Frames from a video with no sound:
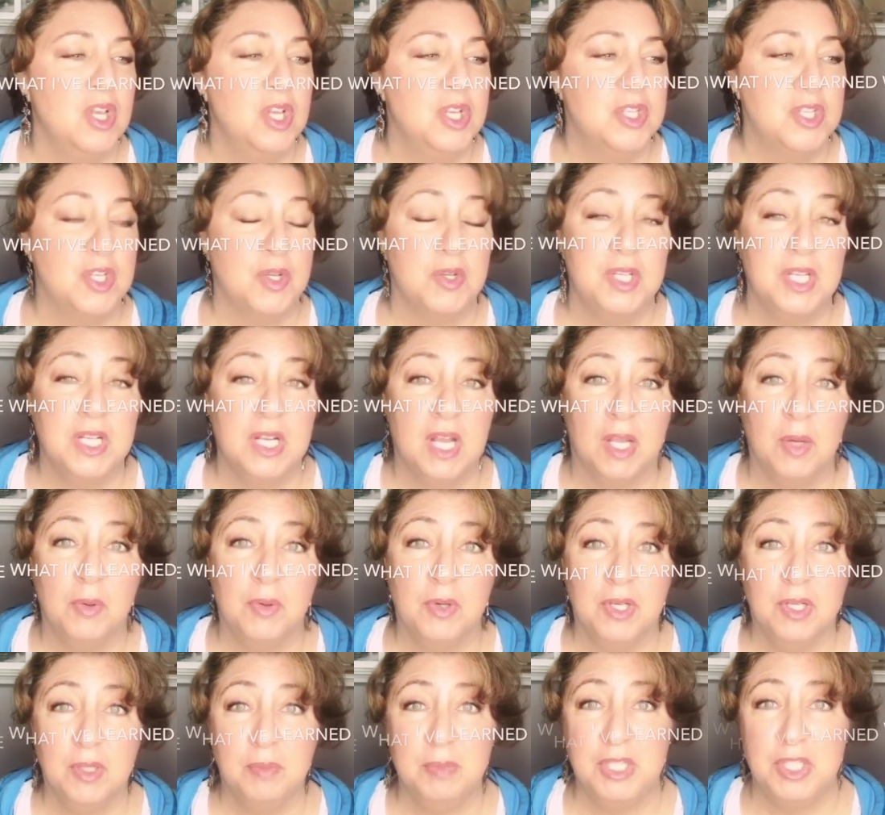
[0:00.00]
So tonight we're
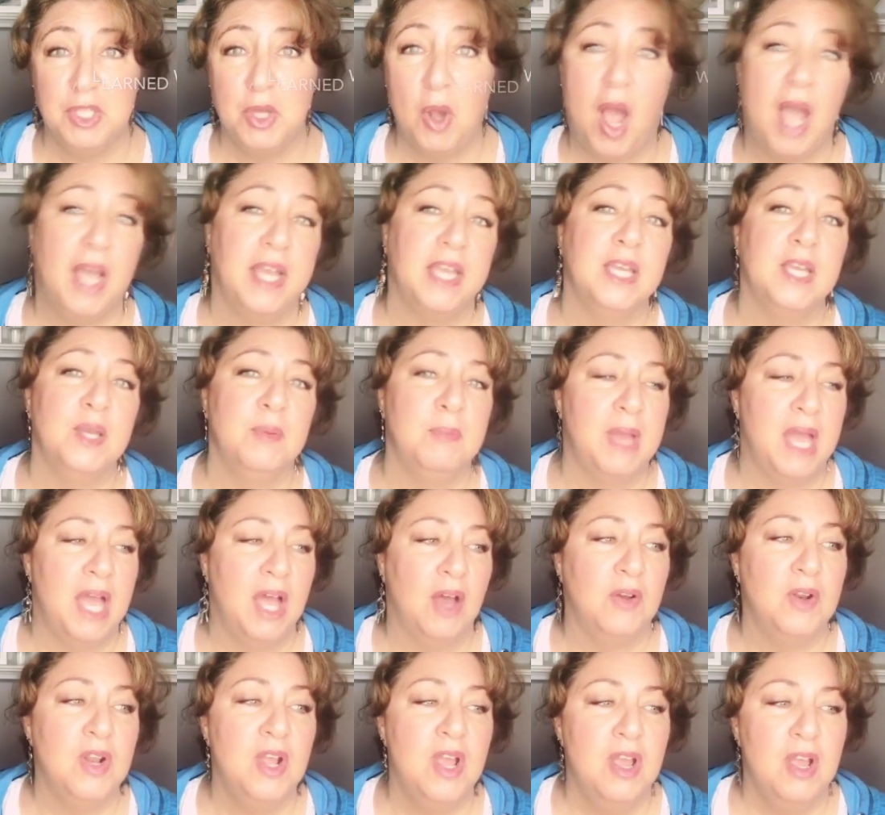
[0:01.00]
going to be talking
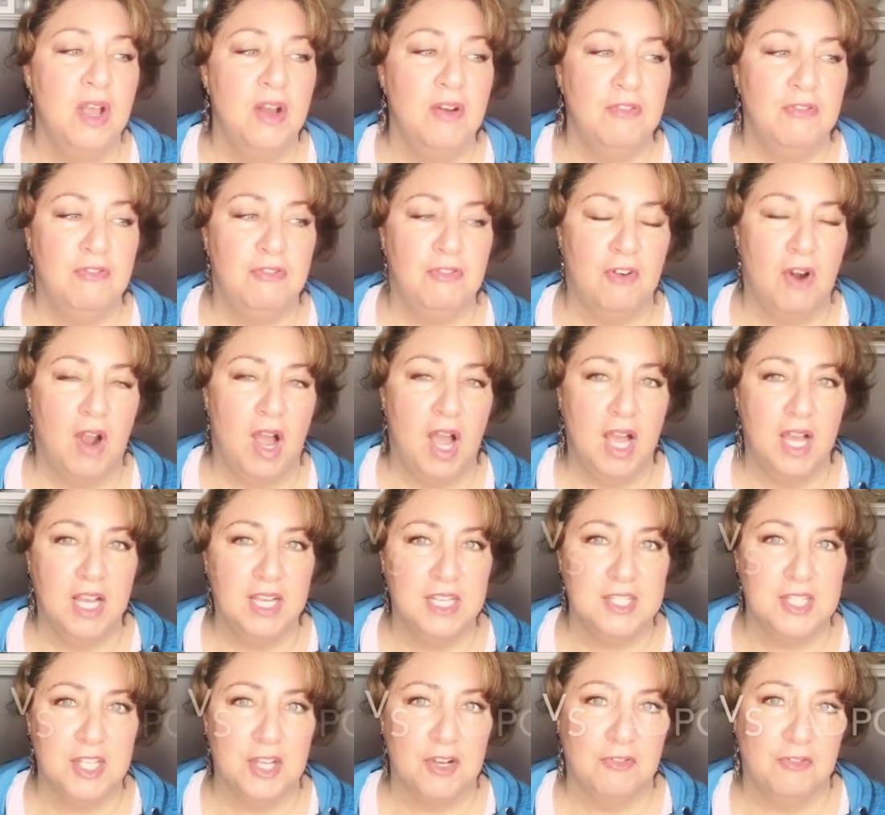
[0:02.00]
about
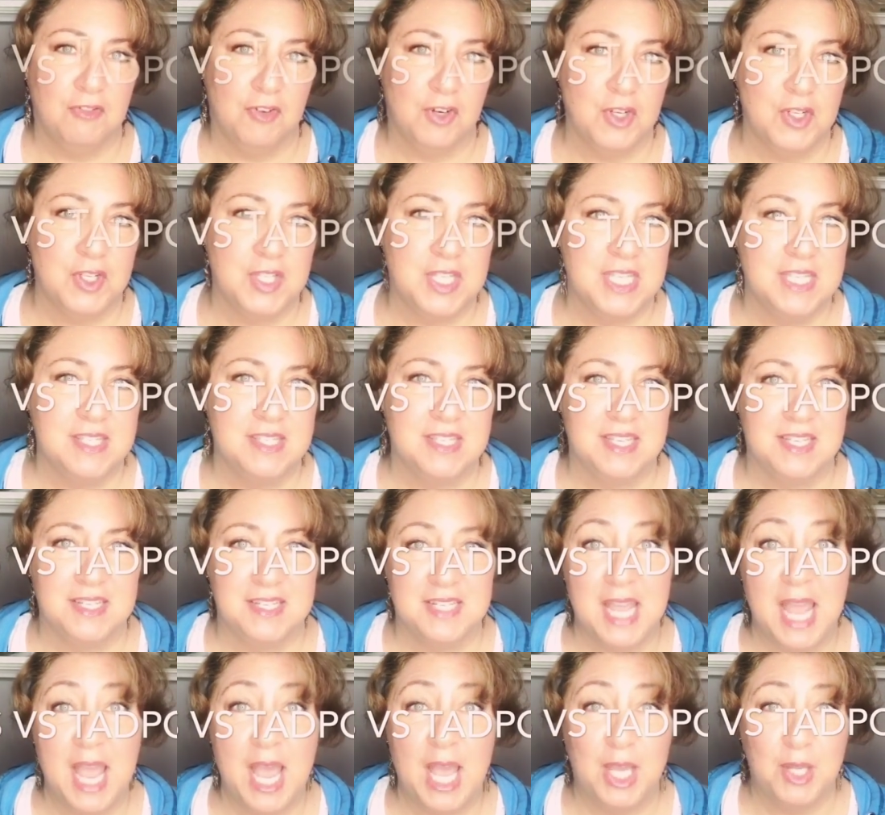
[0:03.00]
frogs versus
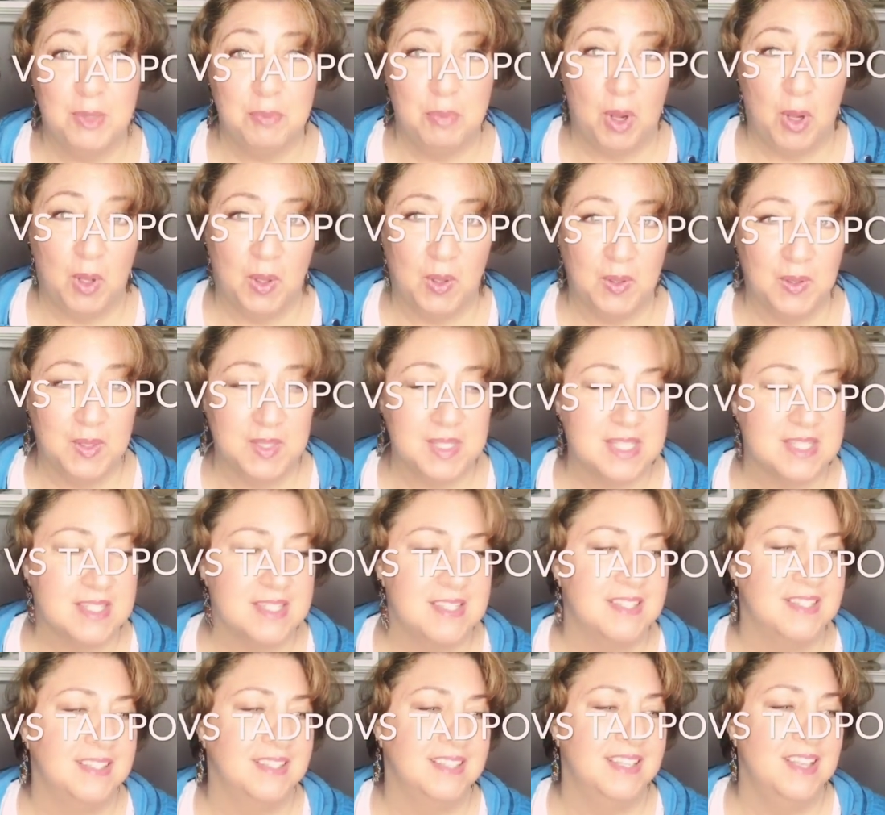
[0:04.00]
tadpoles,